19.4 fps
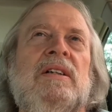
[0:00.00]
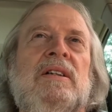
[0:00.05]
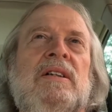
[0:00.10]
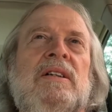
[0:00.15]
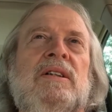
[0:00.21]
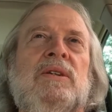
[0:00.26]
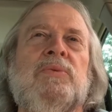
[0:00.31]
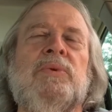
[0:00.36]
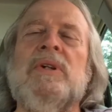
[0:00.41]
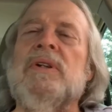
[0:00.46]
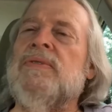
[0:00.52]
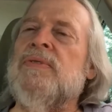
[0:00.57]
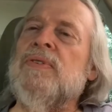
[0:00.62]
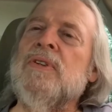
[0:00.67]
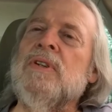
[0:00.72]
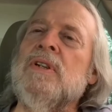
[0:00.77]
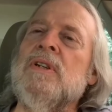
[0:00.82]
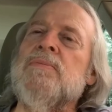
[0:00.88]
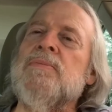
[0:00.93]
To
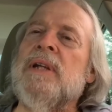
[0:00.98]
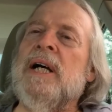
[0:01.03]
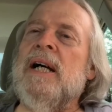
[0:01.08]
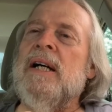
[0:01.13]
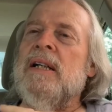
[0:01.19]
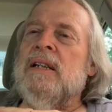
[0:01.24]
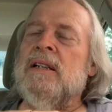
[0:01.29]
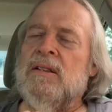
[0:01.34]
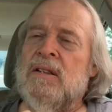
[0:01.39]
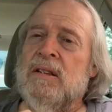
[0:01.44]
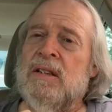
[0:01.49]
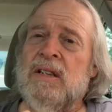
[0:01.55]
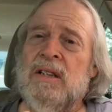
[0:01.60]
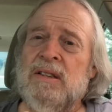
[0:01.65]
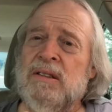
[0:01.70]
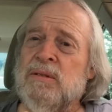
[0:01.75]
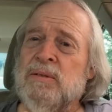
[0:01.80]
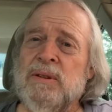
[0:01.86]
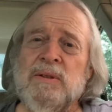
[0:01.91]
reaffirm that in our
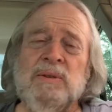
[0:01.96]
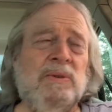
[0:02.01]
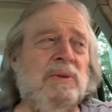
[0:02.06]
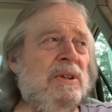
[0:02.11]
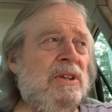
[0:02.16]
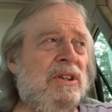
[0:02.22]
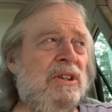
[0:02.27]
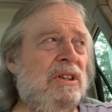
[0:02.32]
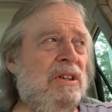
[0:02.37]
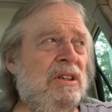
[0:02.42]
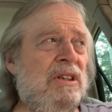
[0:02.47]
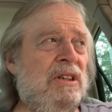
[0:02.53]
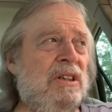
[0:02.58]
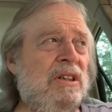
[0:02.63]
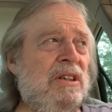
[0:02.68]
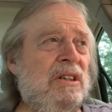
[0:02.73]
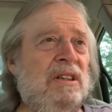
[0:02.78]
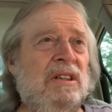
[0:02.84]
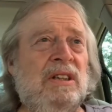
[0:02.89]
country, which is
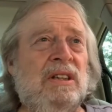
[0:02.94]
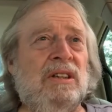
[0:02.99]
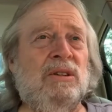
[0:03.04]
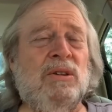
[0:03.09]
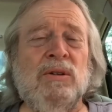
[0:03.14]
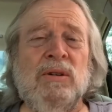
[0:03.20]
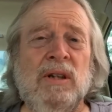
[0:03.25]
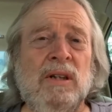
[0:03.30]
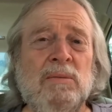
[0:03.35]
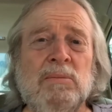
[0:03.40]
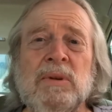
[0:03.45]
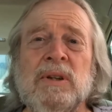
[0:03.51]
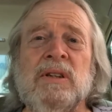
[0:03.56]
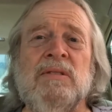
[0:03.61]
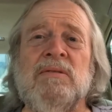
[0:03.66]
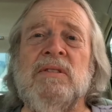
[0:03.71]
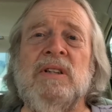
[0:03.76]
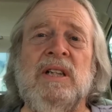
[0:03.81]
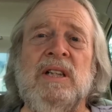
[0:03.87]
incredibly
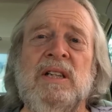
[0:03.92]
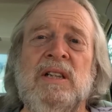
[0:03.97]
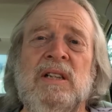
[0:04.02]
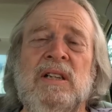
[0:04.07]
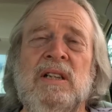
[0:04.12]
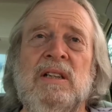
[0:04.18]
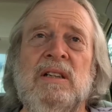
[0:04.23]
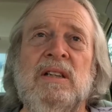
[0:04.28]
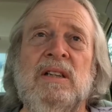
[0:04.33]
unique.